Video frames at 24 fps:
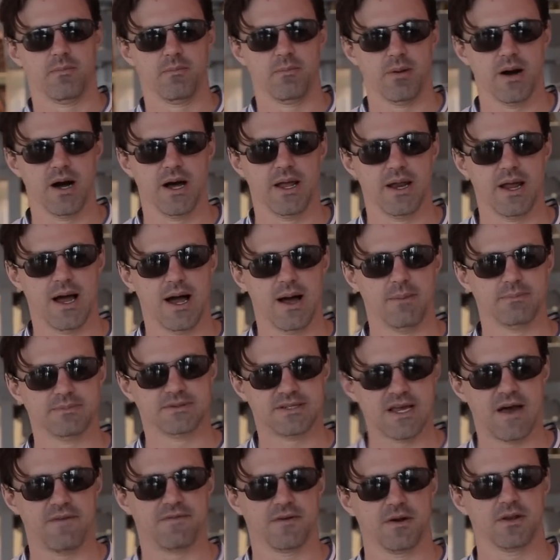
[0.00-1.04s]
but I'm
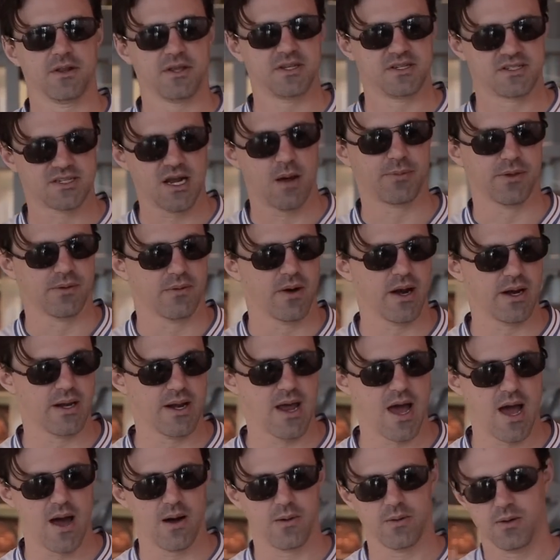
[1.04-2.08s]
definitely something right
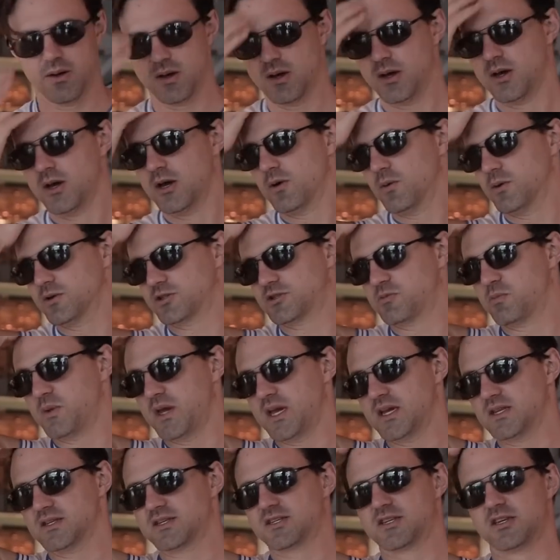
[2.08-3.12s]
now, which
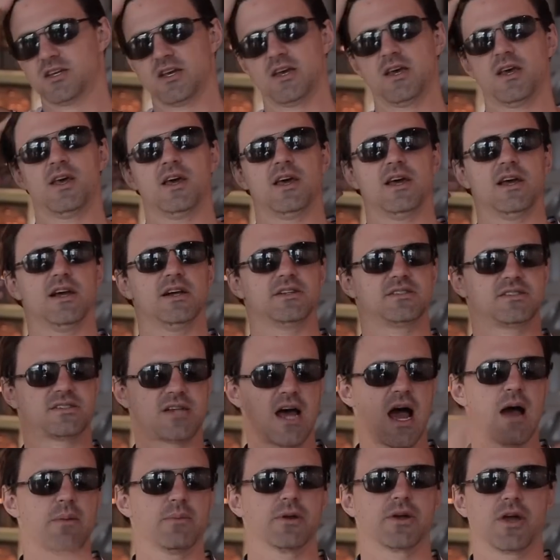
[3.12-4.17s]
means it's
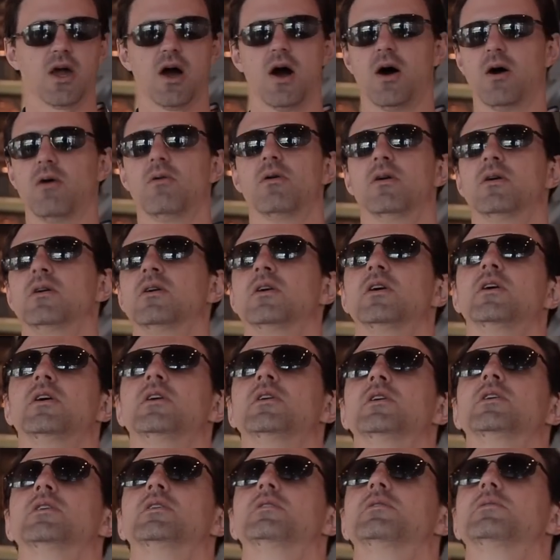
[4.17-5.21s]
time to go.
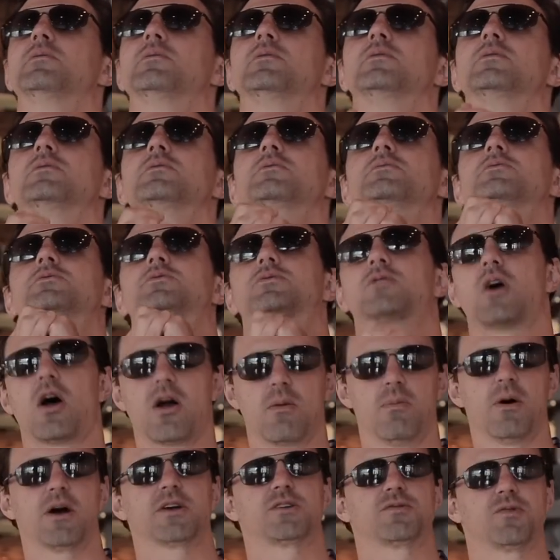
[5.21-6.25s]

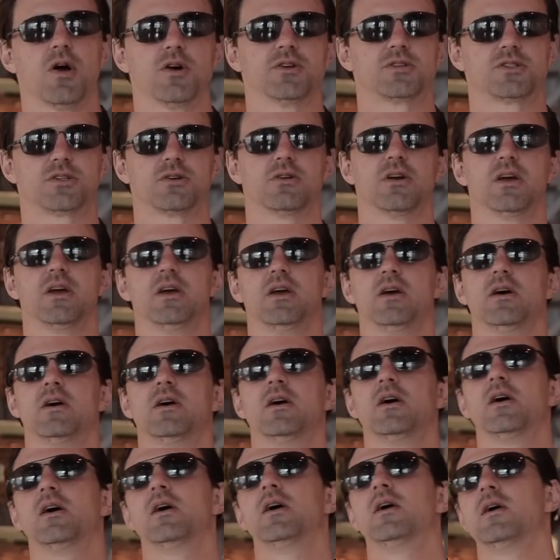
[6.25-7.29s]
Starbucks Roastery,
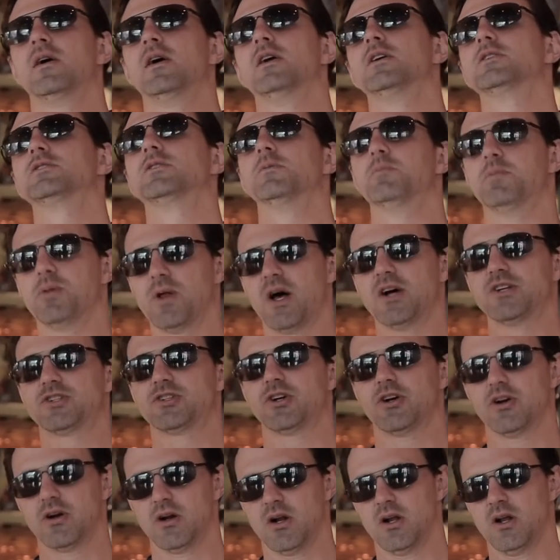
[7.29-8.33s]
the
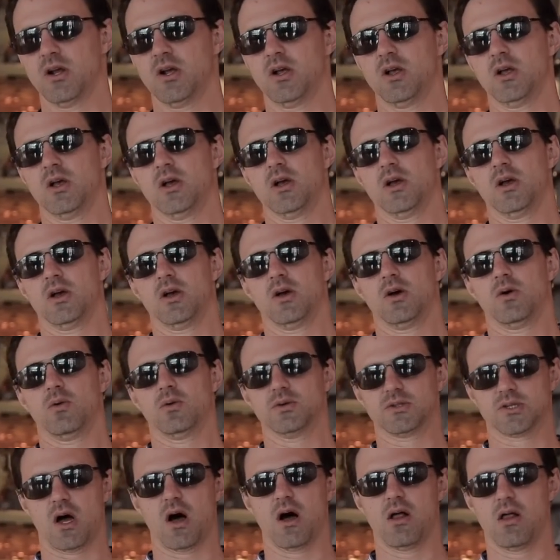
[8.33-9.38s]
pleasure
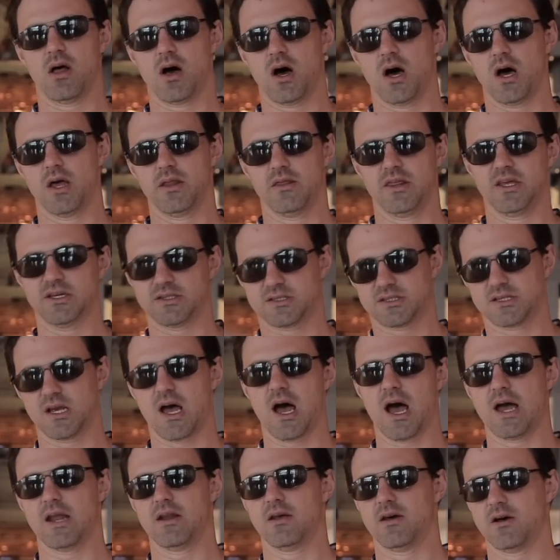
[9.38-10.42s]
was all on this
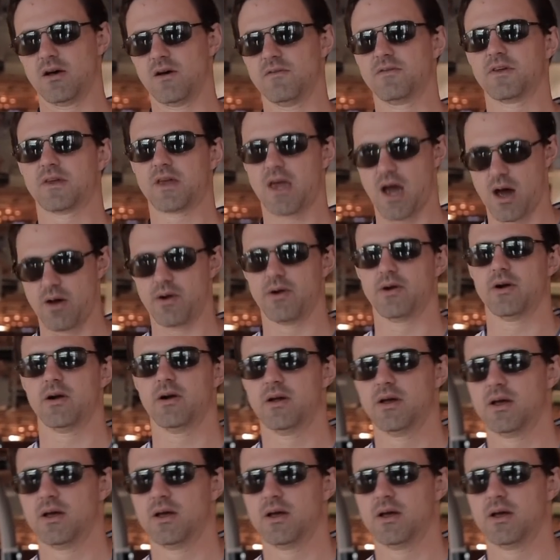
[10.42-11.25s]
side of the counter.